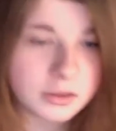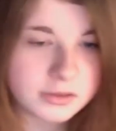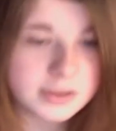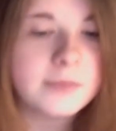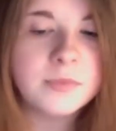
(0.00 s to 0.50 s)

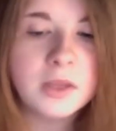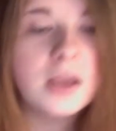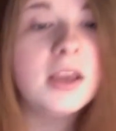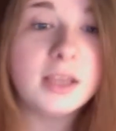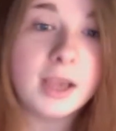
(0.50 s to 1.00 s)
So,
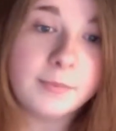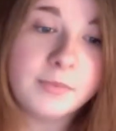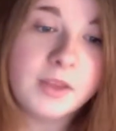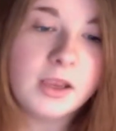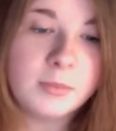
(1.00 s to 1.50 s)
yeah.
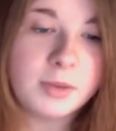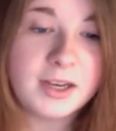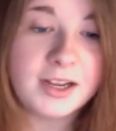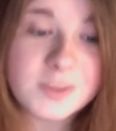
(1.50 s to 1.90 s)
But next